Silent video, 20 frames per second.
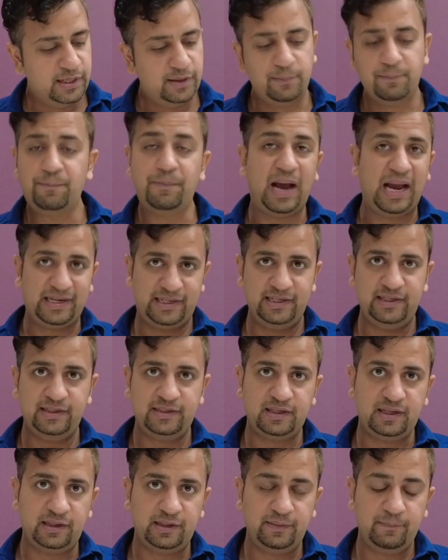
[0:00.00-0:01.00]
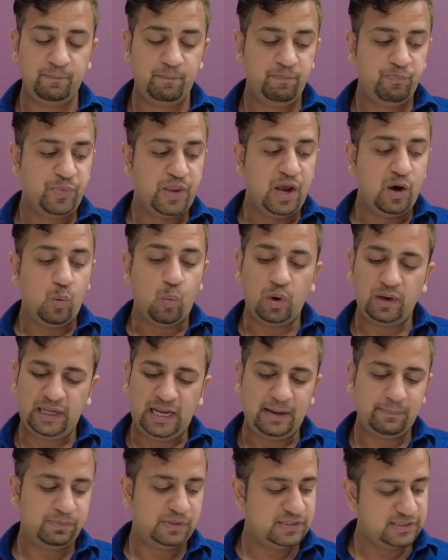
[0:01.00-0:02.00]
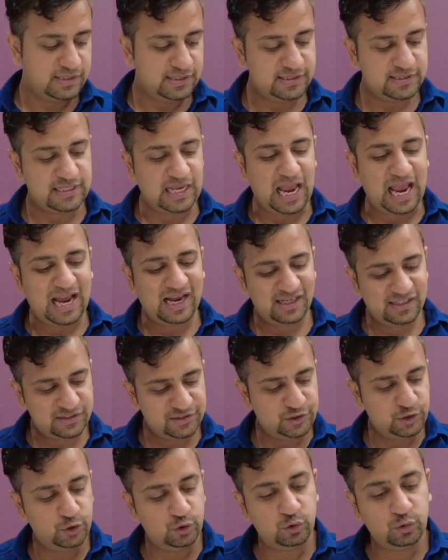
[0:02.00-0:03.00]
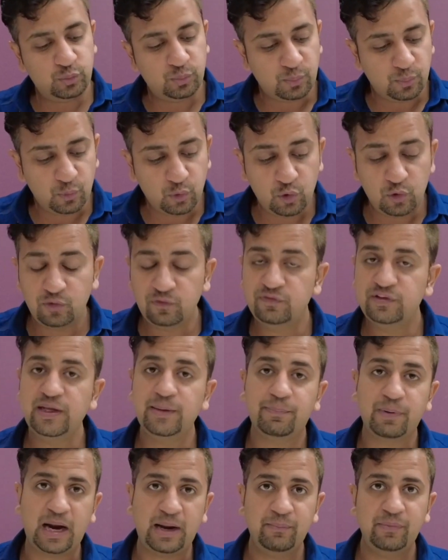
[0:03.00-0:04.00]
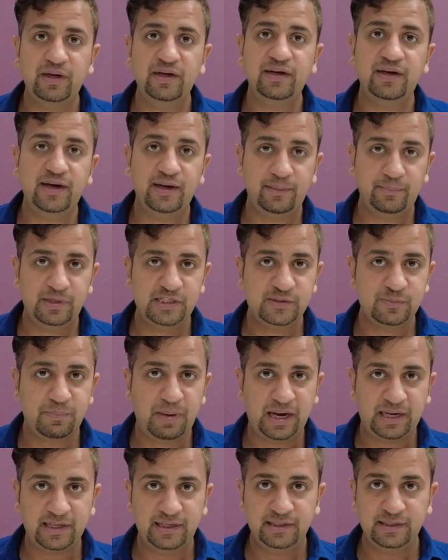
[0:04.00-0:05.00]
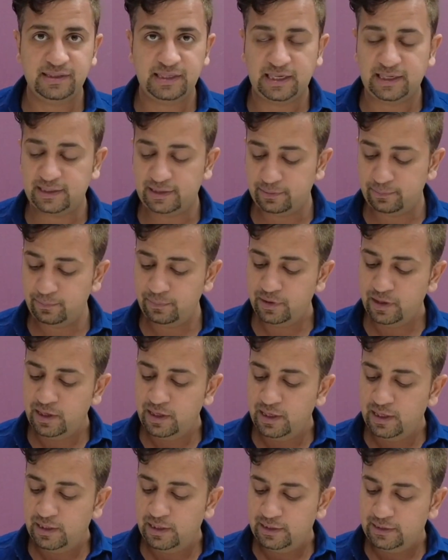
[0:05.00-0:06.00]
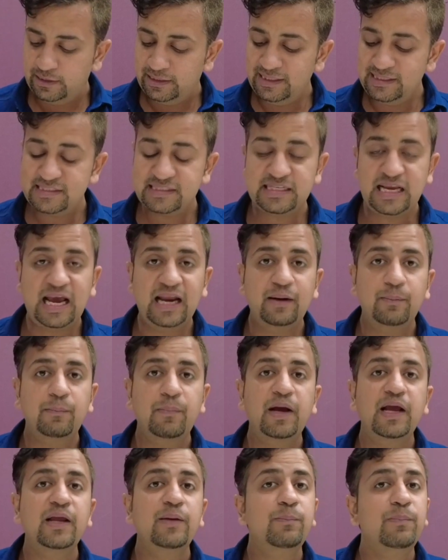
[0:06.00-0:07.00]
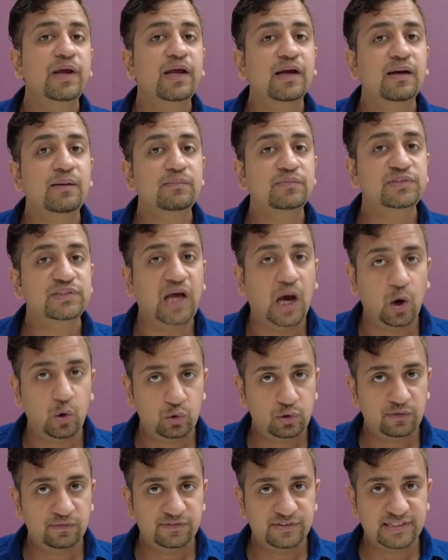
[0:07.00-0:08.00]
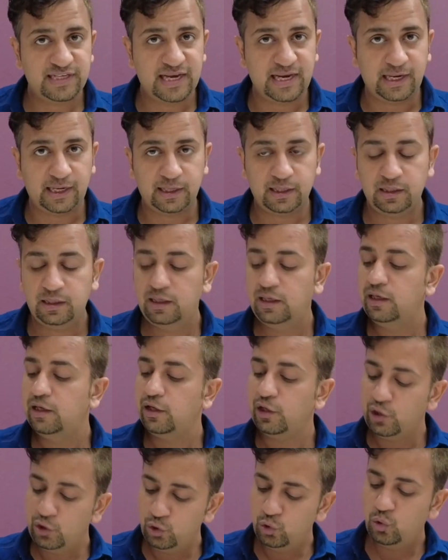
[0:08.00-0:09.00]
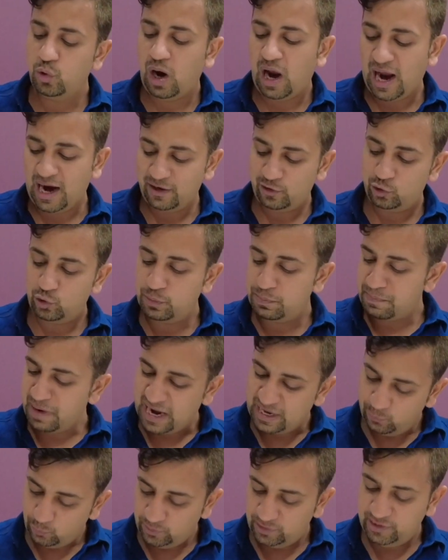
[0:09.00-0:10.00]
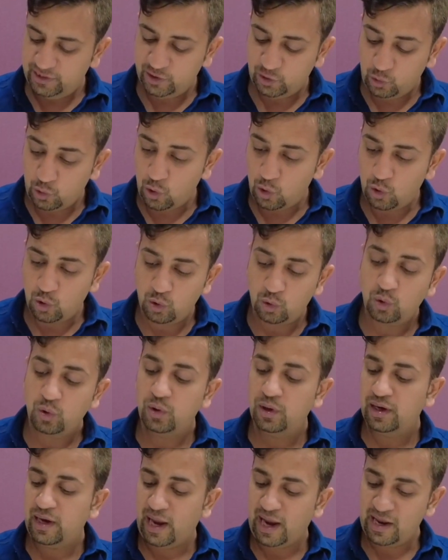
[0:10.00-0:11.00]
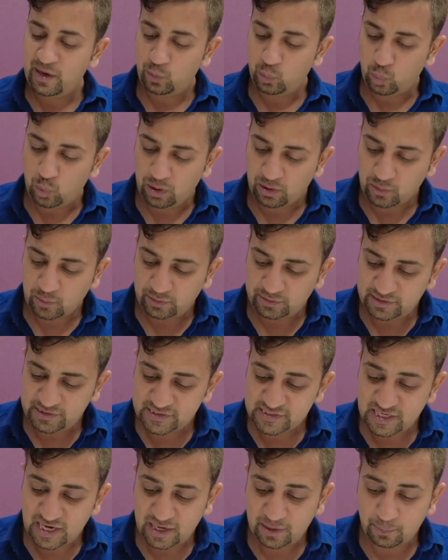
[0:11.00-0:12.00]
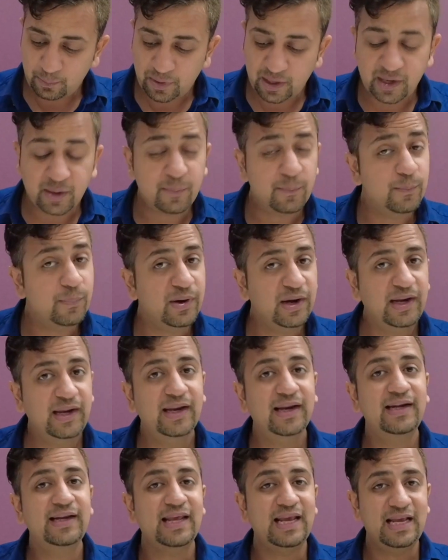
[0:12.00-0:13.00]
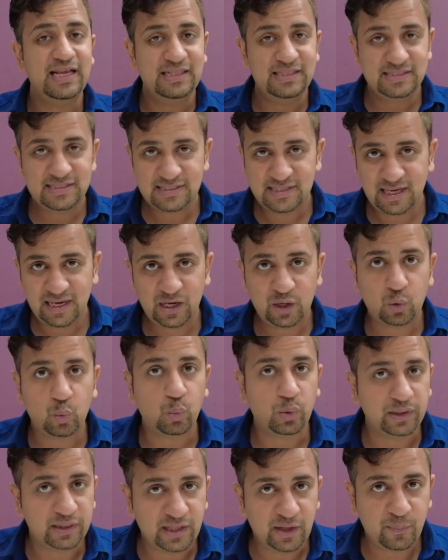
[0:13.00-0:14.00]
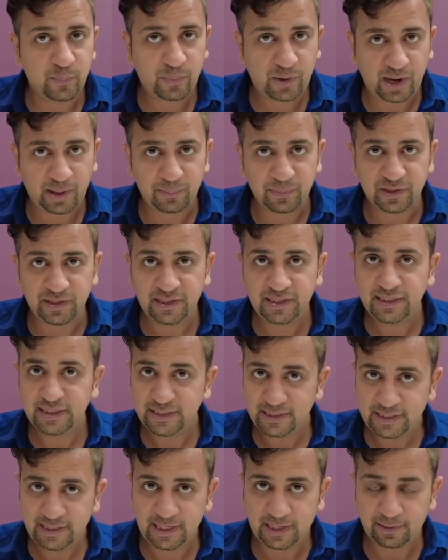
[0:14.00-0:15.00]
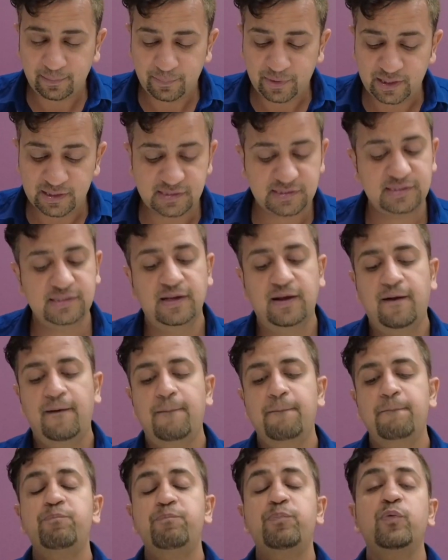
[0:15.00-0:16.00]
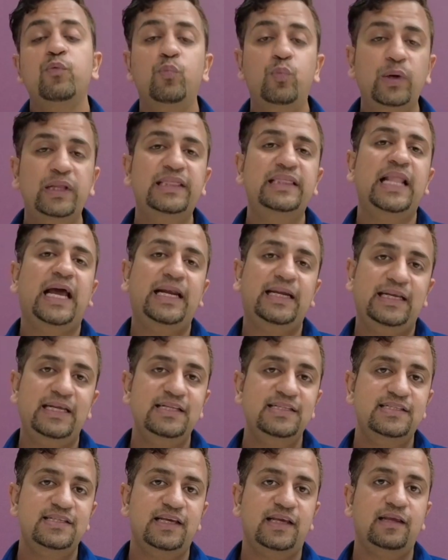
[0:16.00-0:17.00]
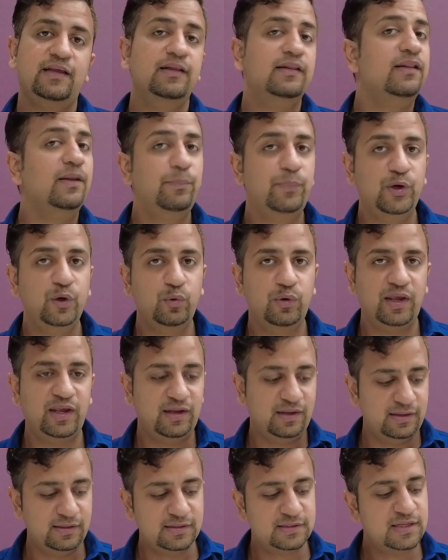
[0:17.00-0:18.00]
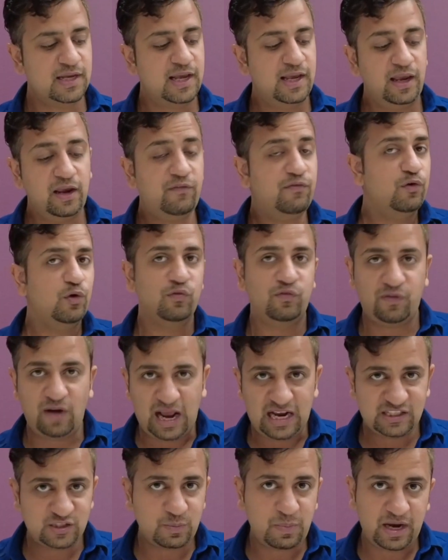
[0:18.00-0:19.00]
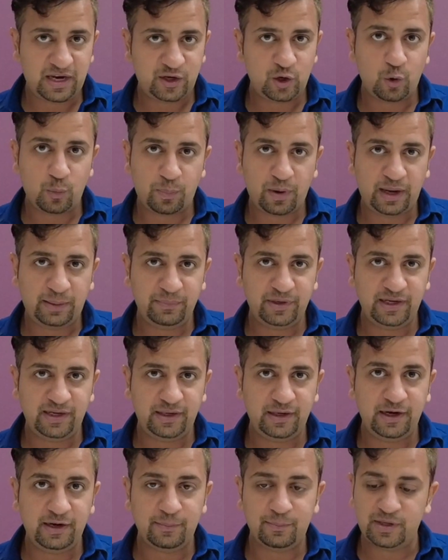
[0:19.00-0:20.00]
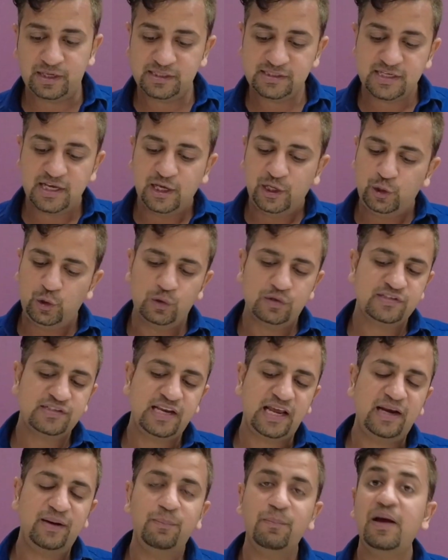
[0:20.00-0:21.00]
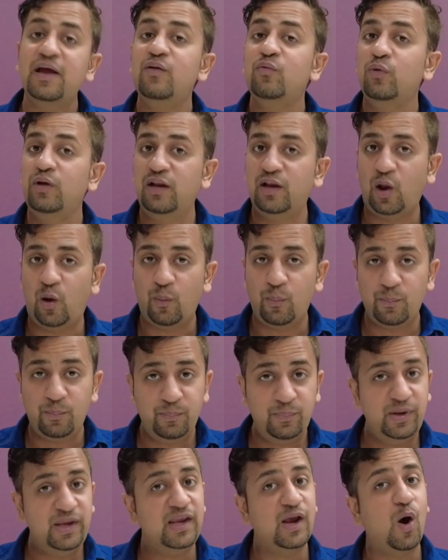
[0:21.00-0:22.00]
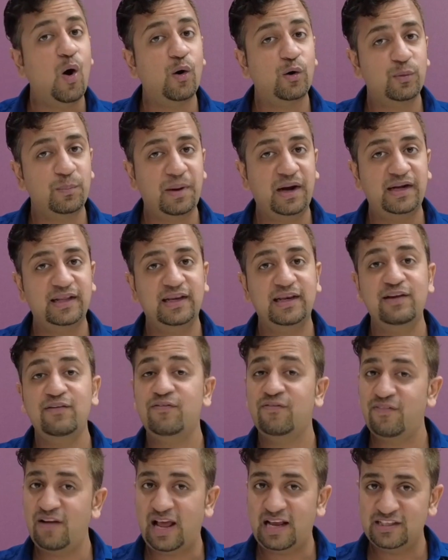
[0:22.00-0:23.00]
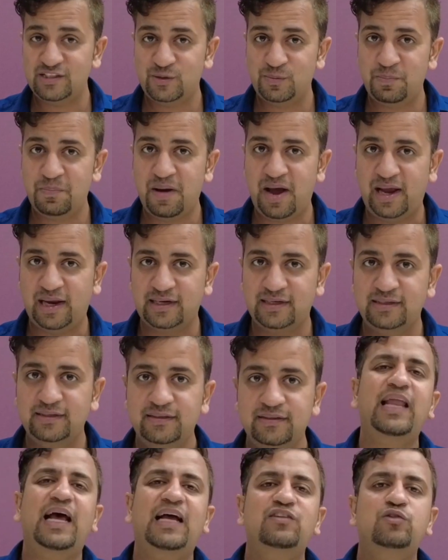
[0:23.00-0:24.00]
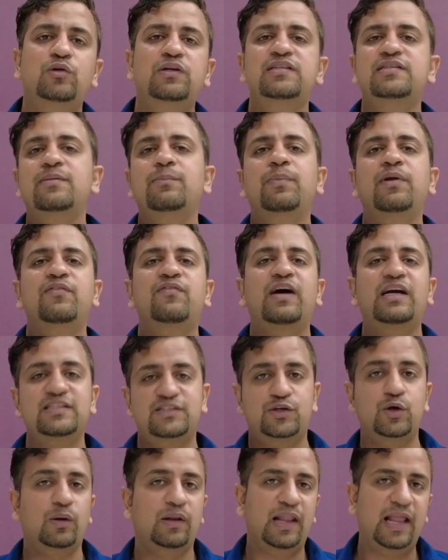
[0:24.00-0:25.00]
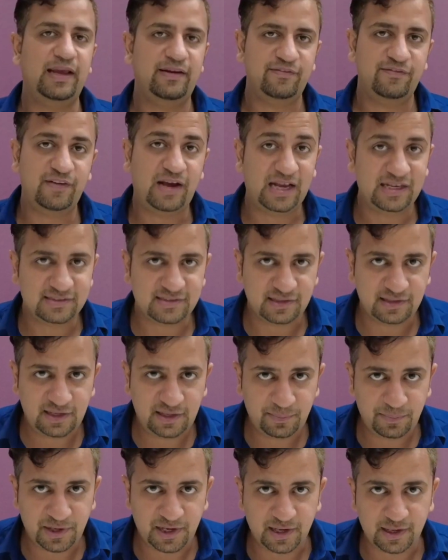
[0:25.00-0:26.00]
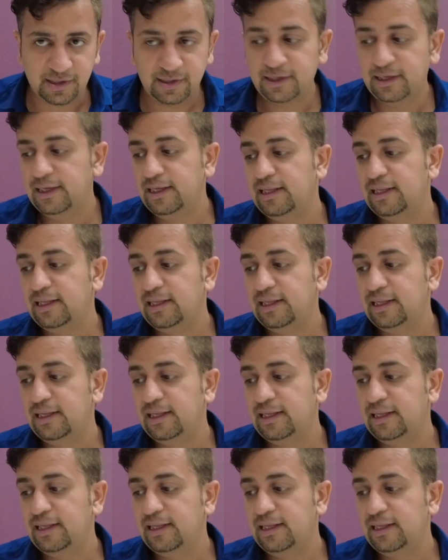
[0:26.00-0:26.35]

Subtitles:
Back in time. What happens is as you move the primary database back in time, the standby becomes out of sync. You had to manually go and work on the standby, bring it in sync with the primary database. With 19C, the beauty is if you flash back your primary database, your standby will be automatically flashed back. It actually simplifies your life as a DBA.